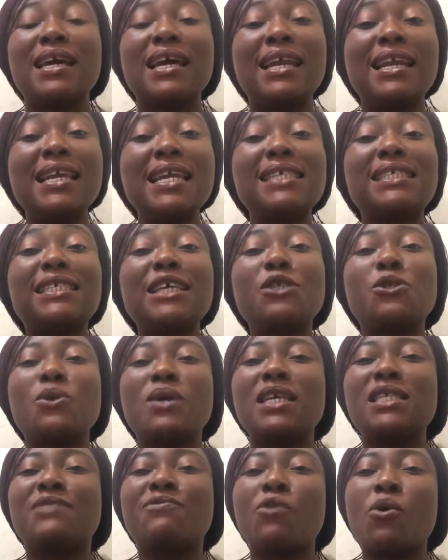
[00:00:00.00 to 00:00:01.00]
Listen to
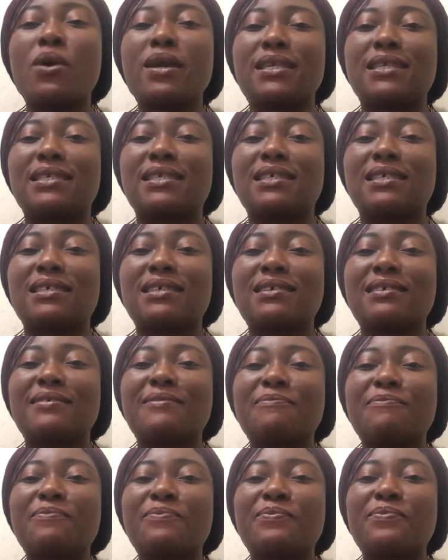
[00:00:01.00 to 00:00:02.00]
His voice.
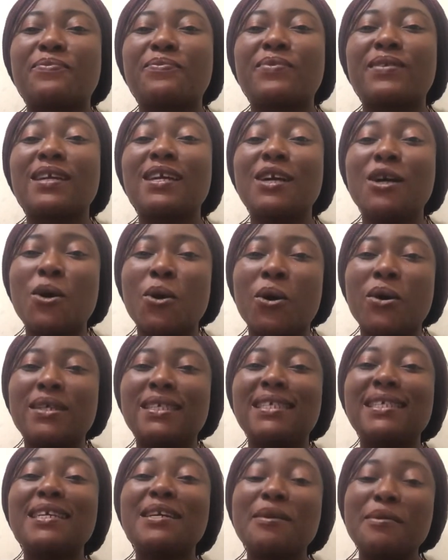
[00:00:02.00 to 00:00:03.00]
God
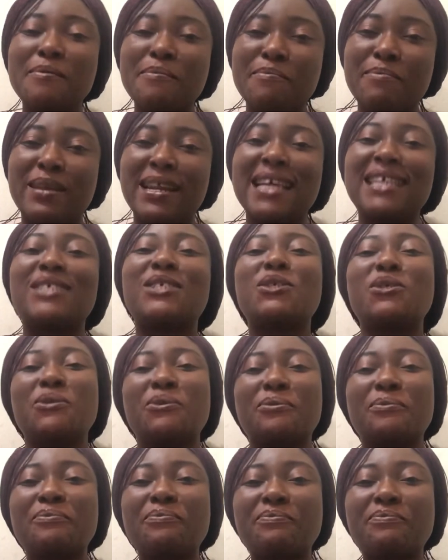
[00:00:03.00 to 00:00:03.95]
bless you.